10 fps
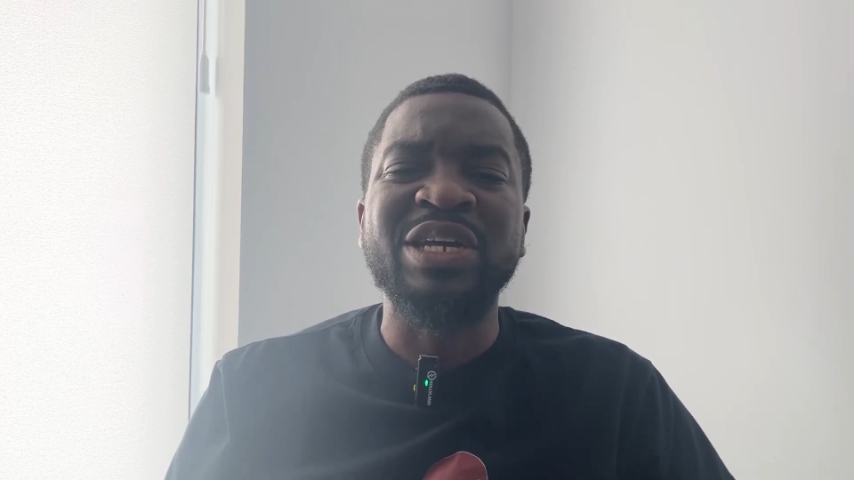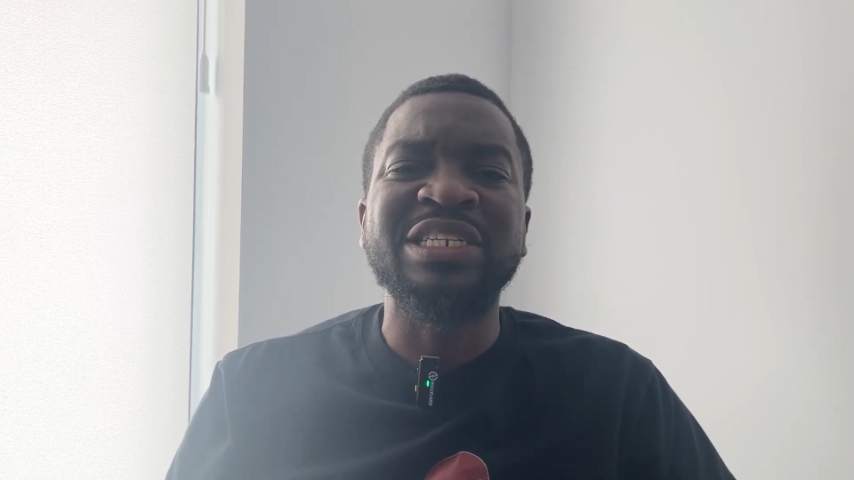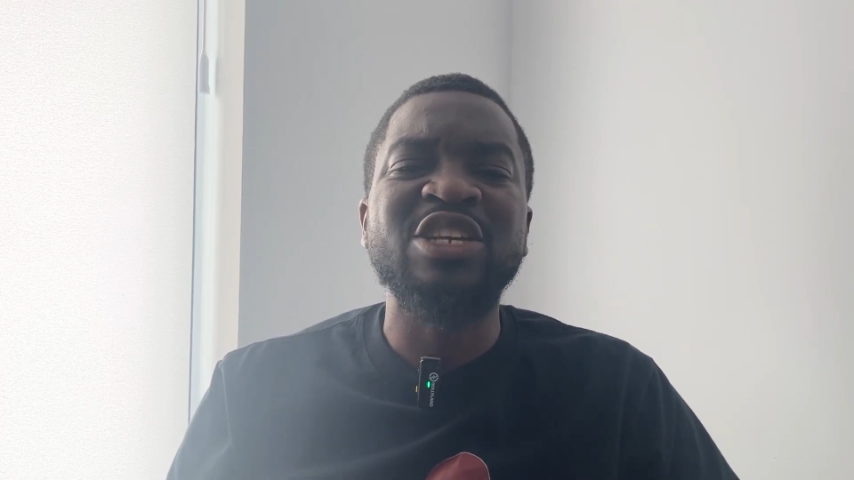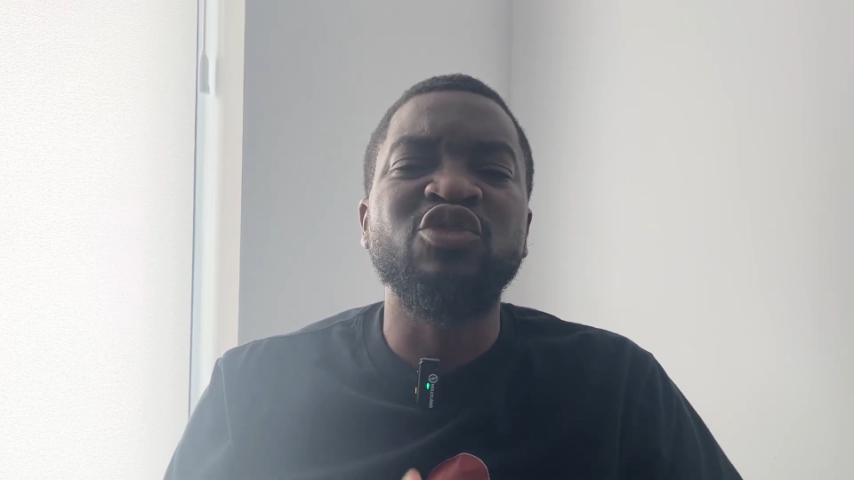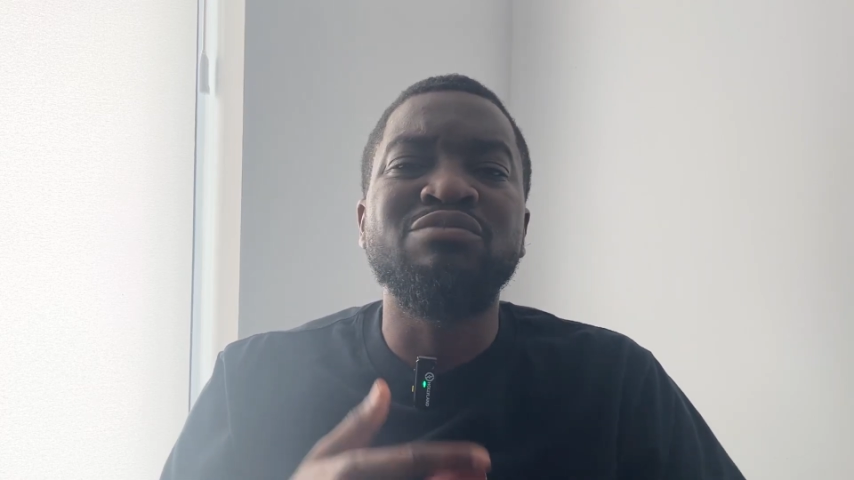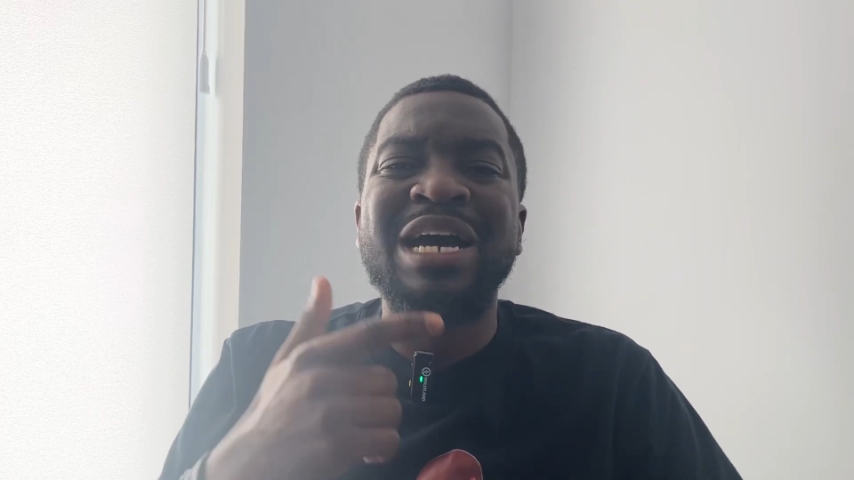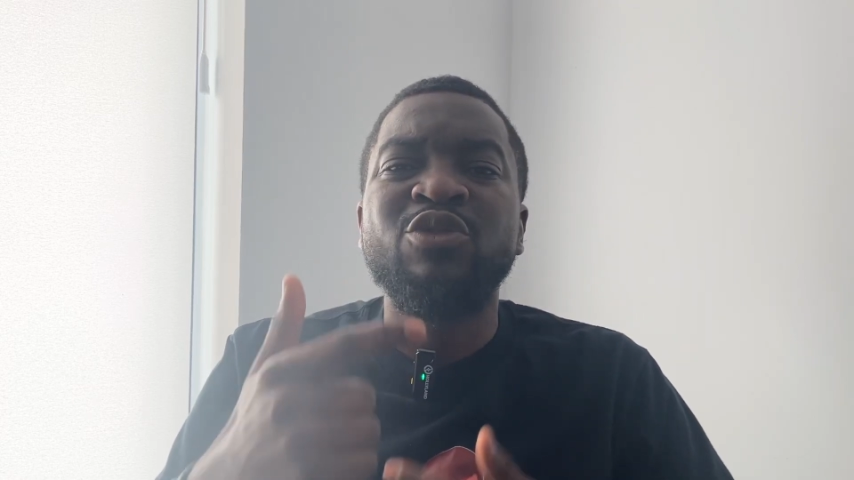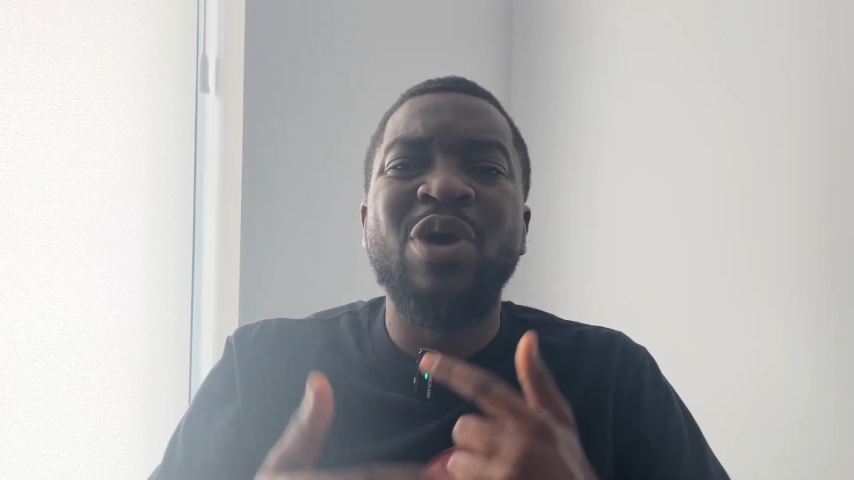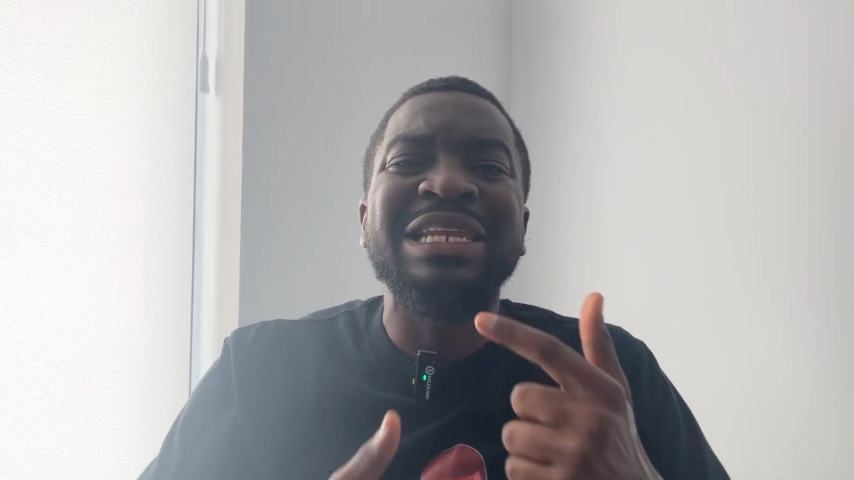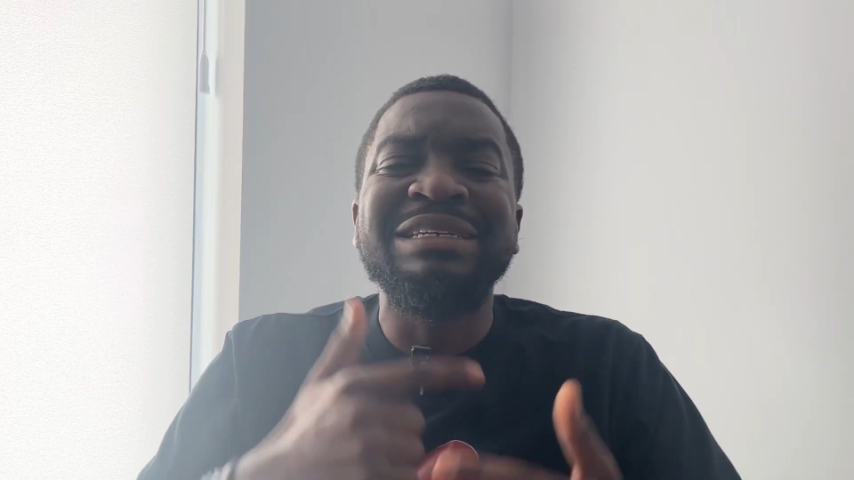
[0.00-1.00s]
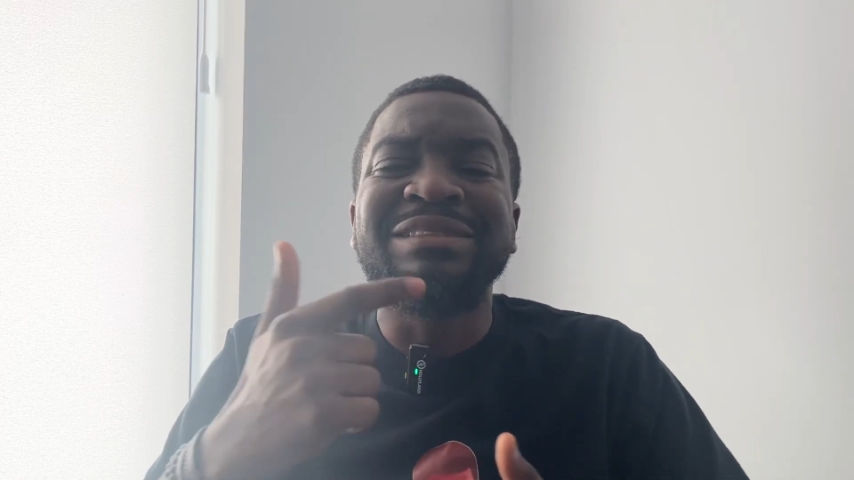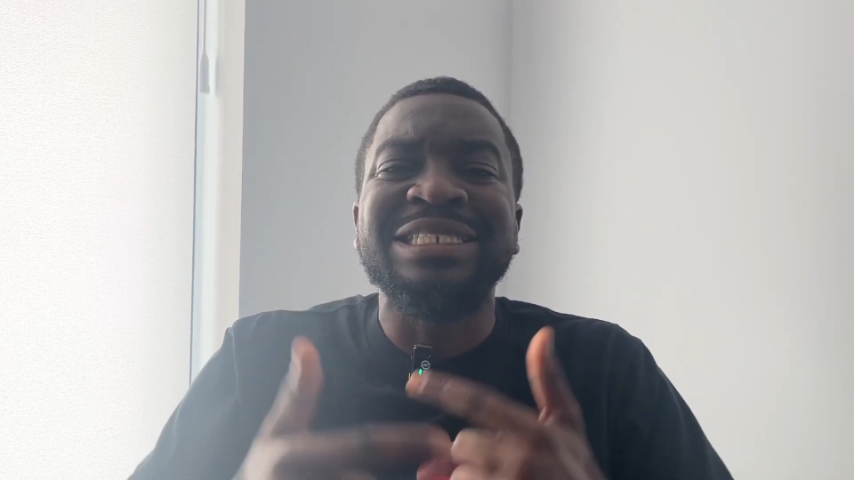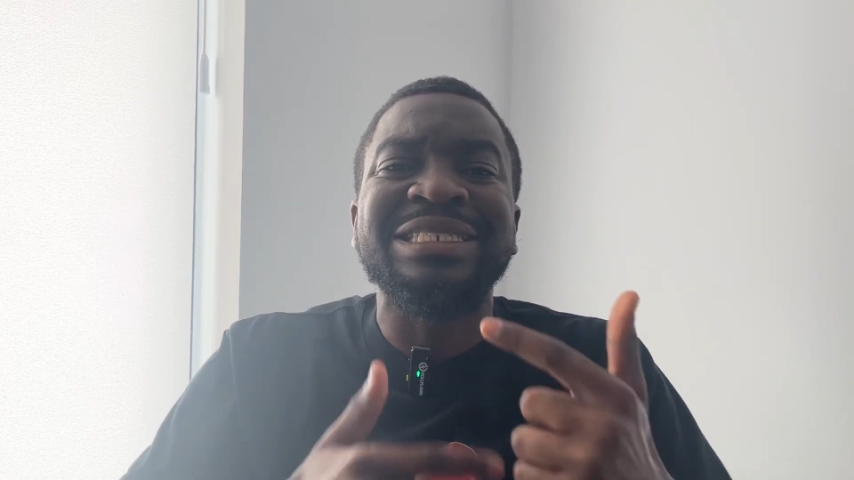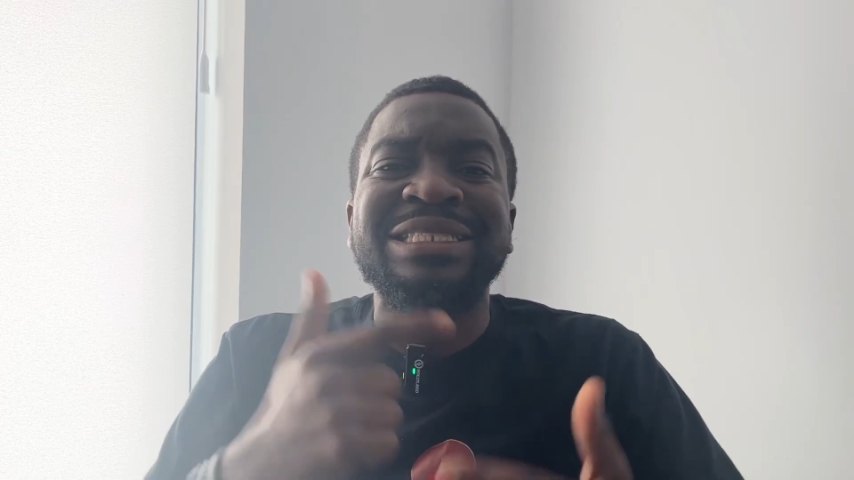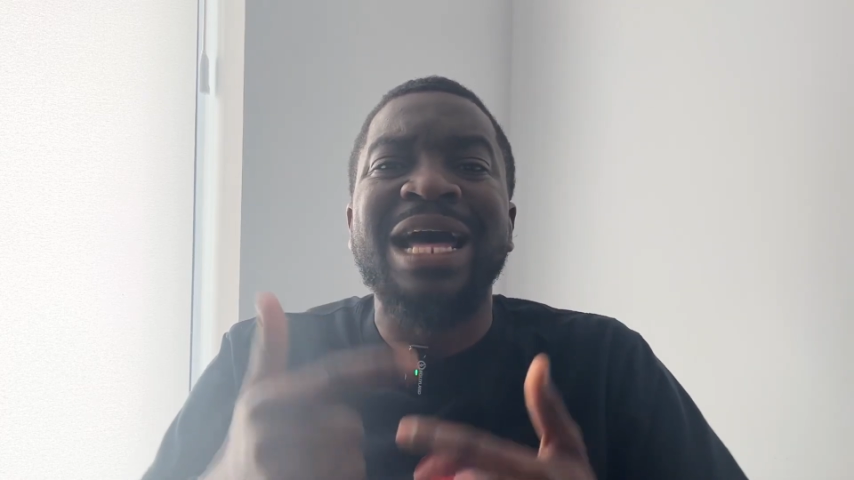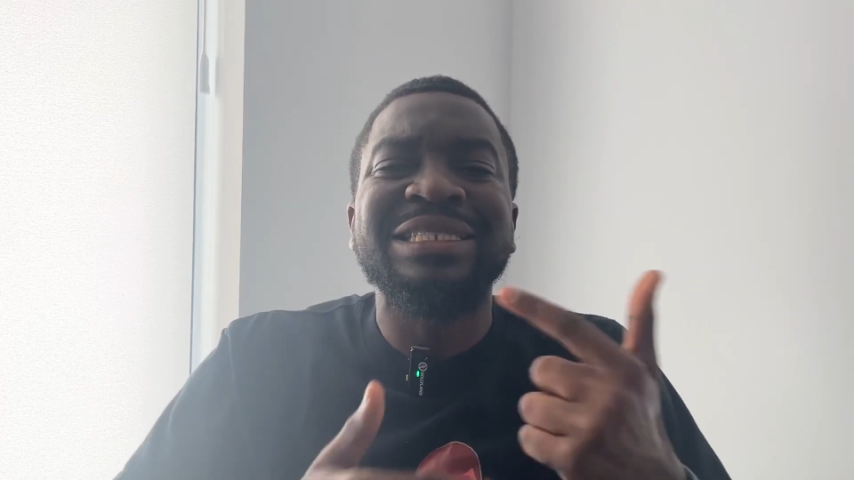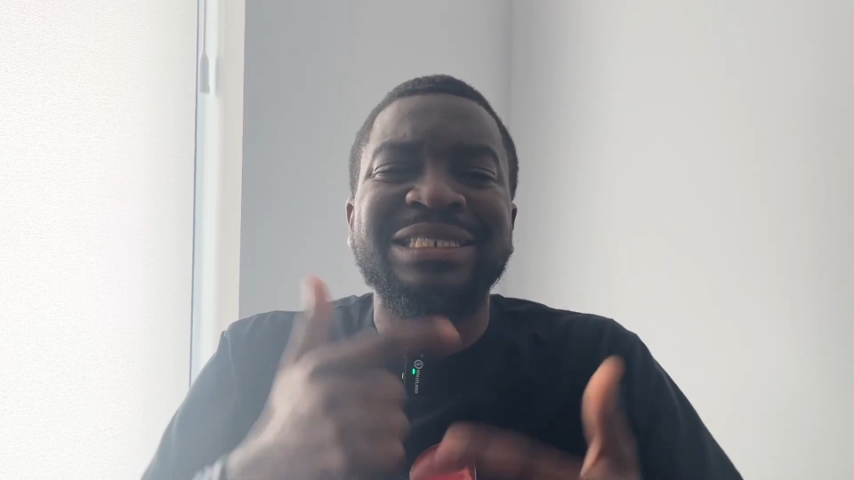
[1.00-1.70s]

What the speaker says: are trying to manually restart